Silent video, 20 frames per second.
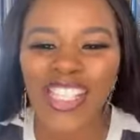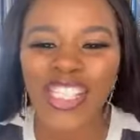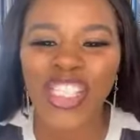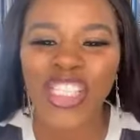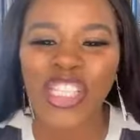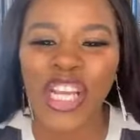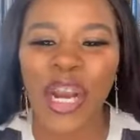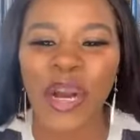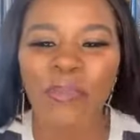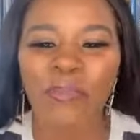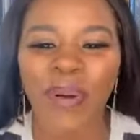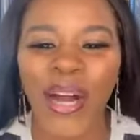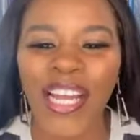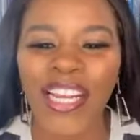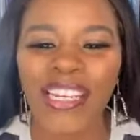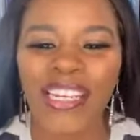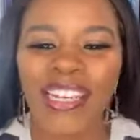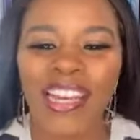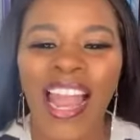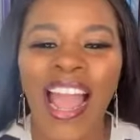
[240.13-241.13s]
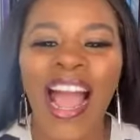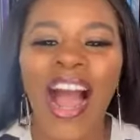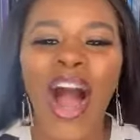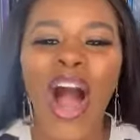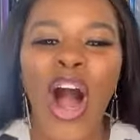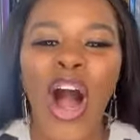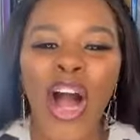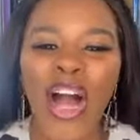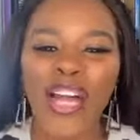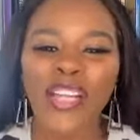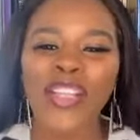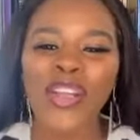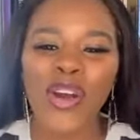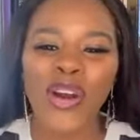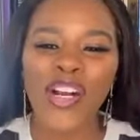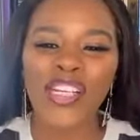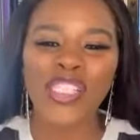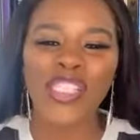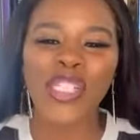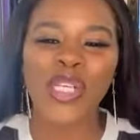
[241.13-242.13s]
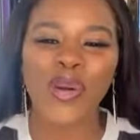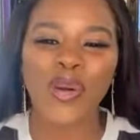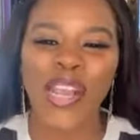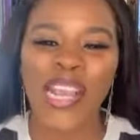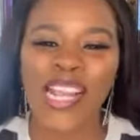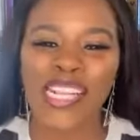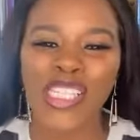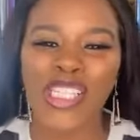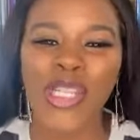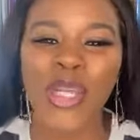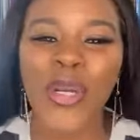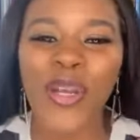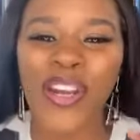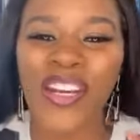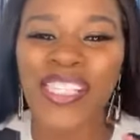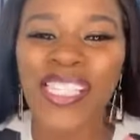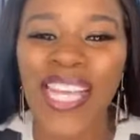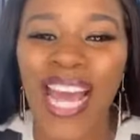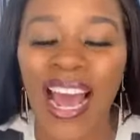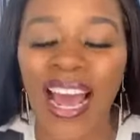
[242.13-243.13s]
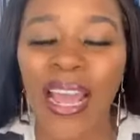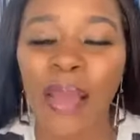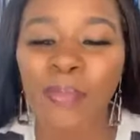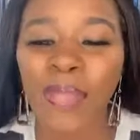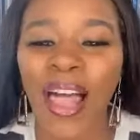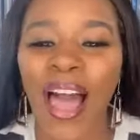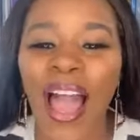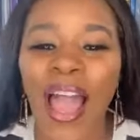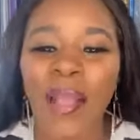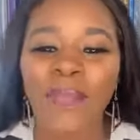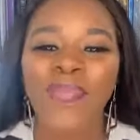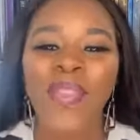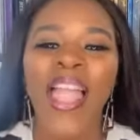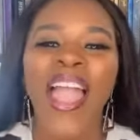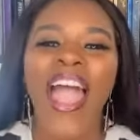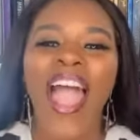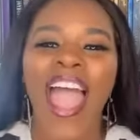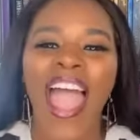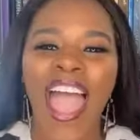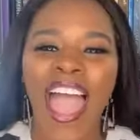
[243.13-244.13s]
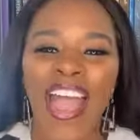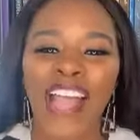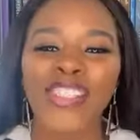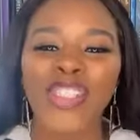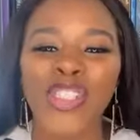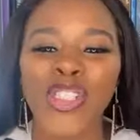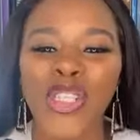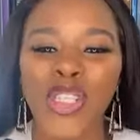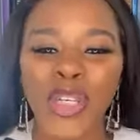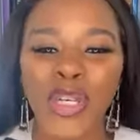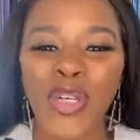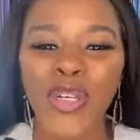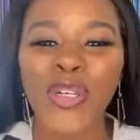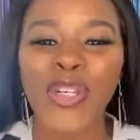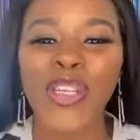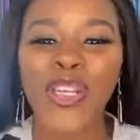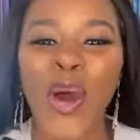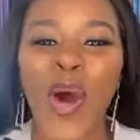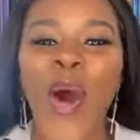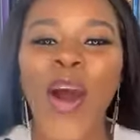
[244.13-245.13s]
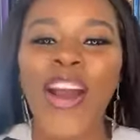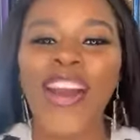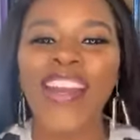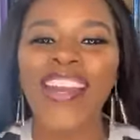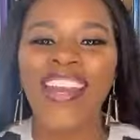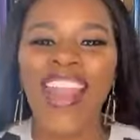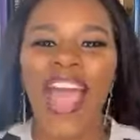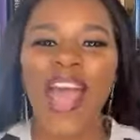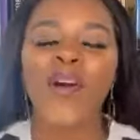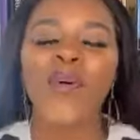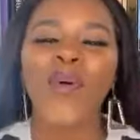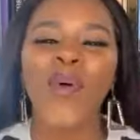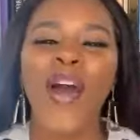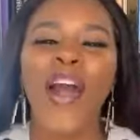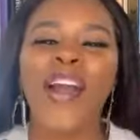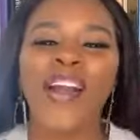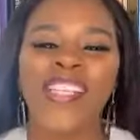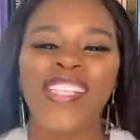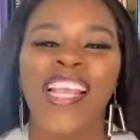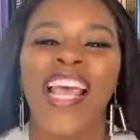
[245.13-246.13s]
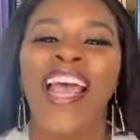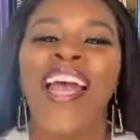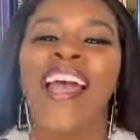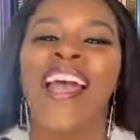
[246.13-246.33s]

the share button on your screen to your timeline and to your networks.